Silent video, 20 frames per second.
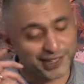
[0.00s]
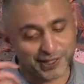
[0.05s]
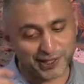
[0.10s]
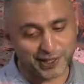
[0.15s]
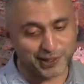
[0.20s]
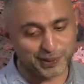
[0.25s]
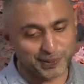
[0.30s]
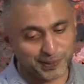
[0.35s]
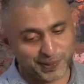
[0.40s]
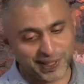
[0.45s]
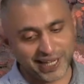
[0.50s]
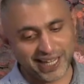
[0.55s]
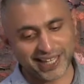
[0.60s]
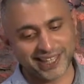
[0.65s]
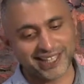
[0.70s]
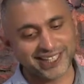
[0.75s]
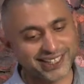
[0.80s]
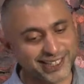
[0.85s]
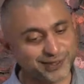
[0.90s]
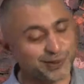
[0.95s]
you know, uh,
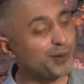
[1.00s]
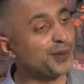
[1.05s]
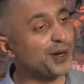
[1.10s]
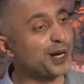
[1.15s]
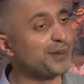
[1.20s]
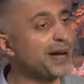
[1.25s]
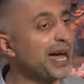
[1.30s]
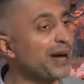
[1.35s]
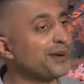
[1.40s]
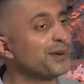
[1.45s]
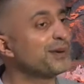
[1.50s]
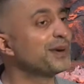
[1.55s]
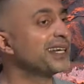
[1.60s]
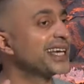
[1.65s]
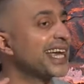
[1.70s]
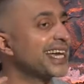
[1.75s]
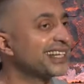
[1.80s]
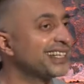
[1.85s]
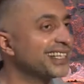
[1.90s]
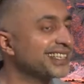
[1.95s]
this is what we're about, we want to
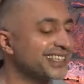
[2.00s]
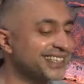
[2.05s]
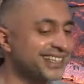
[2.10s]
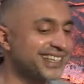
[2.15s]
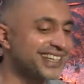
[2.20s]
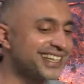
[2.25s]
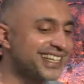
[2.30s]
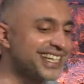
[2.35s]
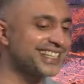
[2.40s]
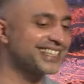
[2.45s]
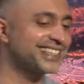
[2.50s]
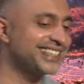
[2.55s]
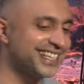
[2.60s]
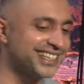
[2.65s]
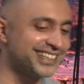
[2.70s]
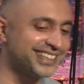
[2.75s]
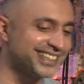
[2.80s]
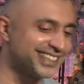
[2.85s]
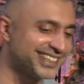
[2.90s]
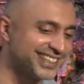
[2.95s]
get like this
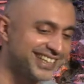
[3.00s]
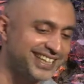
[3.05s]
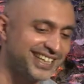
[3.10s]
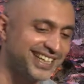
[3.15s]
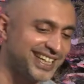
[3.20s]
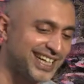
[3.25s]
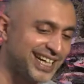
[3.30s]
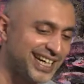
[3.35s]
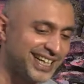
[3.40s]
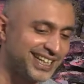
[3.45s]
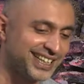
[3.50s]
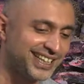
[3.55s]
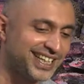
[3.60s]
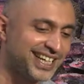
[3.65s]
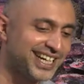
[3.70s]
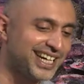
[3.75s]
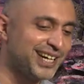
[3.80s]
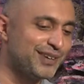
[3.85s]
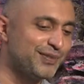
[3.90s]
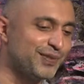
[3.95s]
season's tea, and
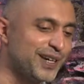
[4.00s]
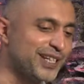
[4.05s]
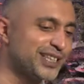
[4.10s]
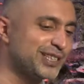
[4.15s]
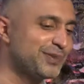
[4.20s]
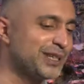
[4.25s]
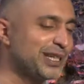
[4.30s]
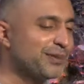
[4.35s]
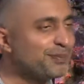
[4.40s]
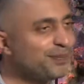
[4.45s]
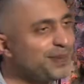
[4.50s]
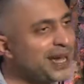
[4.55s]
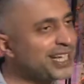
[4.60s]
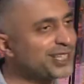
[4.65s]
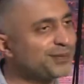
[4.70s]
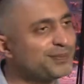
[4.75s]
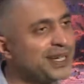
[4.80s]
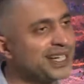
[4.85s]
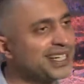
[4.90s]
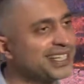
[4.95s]
for it to be the
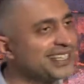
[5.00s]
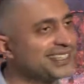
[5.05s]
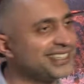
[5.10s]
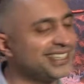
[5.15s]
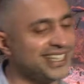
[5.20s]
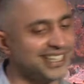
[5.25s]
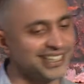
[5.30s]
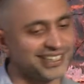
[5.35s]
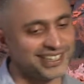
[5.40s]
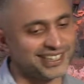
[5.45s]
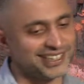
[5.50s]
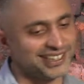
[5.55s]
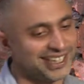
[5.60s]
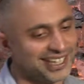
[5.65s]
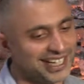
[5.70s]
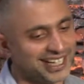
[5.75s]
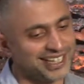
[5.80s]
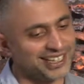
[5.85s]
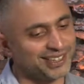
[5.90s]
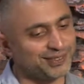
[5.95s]
best pick of the season,
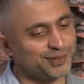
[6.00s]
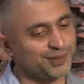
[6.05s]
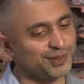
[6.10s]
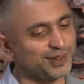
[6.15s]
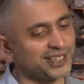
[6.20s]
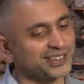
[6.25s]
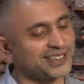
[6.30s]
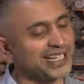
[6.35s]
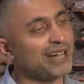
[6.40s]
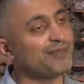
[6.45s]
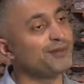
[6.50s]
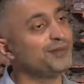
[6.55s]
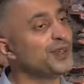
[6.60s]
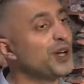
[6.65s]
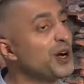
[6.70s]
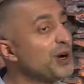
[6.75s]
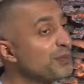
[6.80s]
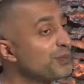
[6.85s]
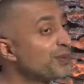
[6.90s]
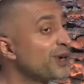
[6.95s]
and for it to have
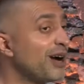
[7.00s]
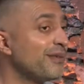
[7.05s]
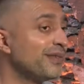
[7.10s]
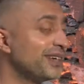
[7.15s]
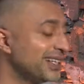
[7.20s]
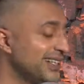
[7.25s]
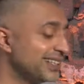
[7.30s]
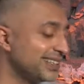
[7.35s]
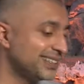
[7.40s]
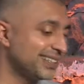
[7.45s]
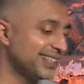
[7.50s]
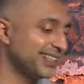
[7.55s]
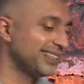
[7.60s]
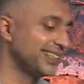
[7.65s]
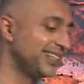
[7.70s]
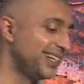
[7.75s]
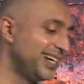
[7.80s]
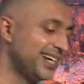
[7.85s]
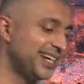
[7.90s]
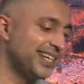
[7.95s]
known provenance. And
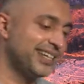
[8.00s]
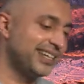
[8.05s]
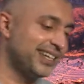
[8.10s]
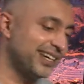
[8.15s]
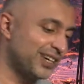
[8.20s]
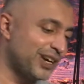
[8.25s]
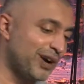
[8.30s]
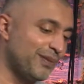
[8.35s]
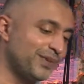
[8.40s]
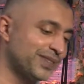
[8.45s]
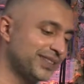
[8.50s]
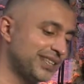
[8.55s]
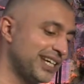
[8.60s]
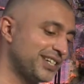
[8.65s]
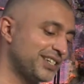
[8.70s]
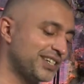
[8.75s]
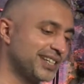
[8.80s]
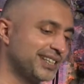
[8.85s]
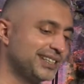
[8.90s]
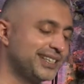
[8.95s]
the
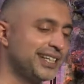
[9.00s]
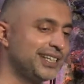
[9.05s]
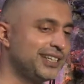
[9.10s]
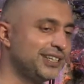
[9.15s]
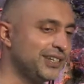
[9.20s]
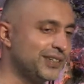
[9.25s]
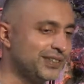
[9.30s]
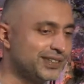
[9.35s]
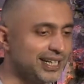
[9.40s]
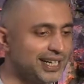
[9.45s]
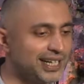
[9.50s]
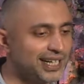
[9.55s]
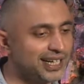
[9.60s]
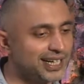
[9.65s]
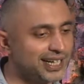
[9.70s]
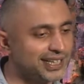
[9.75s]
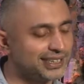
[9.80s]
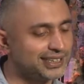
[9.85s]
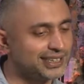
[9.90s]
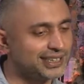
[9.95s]
conversation continued
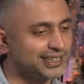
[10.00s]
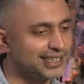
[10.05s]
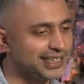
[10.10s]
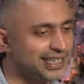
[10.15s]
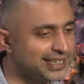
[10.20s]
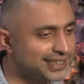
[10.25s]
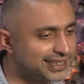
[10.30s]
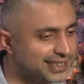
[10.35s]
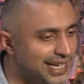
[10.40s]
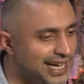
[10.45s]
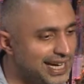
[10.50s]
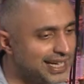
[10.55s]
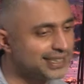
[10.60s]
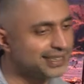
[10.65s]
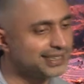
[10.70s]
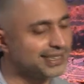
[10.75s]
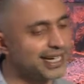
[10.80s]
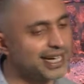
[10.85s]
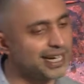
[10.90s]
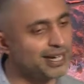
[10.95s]
uh, until he
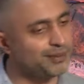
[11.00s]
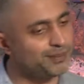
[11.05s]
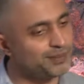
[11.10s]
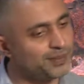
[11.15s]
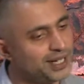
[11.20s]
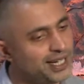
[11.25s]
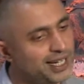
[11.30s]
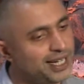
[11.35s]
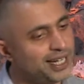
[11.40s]
said, um,